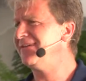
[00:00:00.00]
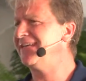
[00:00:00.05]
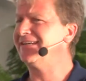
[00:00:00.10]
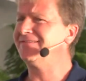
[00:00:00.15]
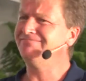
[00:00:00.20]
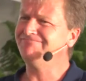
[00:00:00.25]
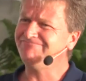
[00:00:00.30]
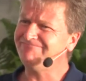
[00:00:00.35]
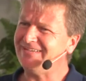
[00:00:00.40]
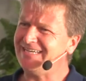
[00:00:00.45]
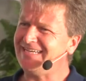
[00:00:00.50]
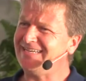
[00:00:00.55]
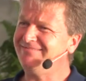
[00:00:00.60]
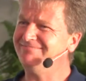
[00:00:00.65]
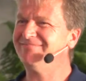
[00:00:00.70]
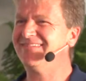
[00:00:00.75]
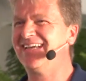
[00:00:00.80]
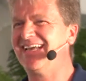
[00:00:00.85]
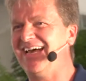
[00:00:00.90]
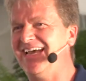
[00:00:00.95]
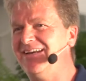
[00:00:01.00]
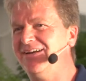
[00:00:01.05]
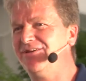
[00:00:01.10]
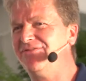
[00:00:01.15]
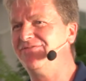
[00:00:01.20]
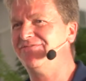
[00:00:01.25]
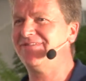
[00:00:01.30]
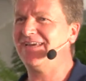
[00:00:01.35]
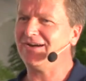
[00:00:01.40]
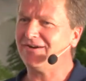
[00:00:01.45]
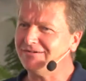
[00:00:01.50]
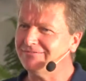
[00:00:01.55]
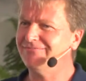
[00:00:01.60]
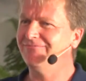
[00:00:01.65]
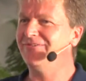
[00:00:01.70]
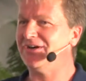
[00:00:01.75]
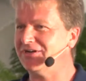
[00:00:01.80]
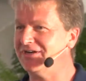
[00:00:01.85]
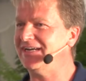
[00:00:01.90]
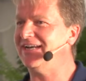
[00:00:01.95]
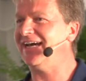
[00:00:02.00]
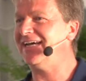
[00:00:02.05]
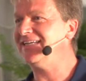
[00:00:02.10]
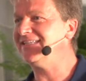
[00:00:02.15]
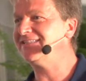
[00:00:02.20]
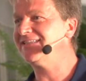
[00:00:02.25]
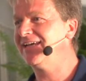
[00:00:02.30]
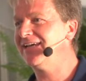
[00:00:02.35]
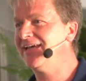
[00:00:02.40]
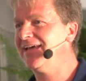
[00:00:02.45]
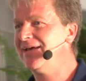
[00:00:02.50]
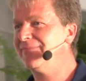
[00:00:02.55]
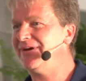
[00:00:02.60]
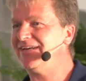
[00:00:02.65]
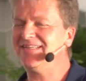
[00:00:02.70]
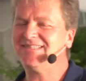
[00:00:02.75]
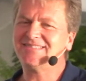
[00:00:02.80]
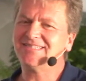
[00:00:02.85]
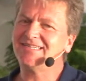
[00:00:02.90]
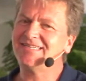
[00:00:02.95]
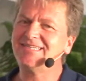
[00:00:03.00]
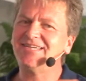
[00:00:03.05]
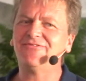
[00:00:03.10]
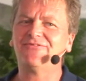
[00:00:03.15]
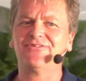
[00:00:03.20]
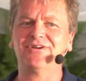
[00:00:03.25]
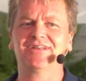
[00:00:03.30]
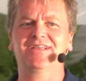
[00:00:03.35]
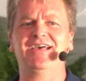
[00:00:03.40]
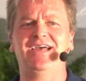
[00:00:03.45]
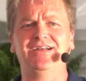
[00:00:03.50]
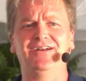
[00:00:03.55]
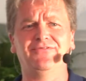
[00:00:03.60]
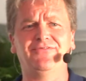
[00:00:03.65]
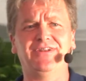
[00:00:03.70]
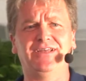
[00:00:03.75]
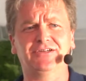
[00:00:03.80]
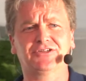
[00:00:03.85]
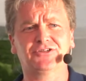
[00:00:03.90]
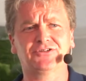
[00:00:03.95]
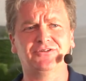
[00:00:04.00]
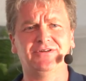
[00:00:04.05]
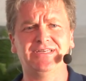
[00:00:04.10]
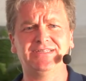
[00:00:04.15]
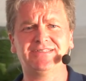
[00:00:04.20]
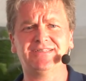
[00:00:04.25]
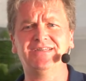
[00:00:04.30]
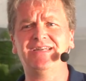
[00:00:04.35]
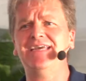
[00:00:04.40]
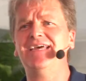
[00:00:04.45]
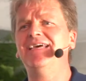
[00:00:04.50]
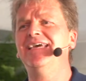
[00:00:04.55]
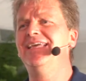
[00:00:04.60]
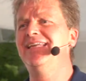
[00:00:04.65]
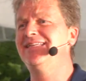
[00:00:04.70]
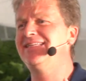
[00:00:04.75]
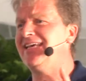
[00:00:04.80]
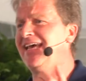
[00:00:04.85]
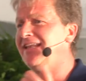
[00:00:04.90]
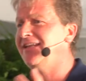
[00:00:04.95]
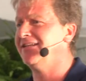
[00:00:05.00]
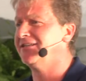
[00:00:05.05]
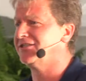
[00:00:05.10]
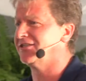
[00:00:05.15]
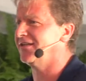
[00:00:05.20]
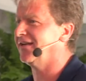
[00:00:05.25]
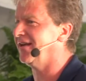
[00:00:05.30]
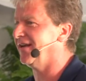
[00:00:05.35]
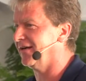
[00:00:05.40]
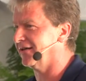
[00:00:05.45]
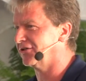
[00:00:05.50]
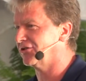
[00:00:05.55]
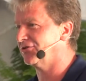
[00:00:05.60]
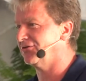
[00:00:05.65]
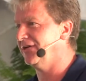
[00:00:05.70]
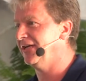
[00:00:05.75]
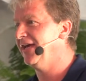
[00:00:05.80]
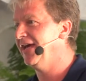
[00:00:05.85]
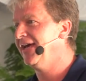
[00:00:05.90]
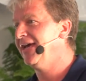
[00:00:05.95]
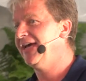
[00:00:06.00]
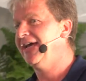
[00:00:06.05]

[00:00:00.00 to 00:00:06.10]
Like, kind of, they're very nice, but it's a different kind of luxury. It's an intelligent luxury.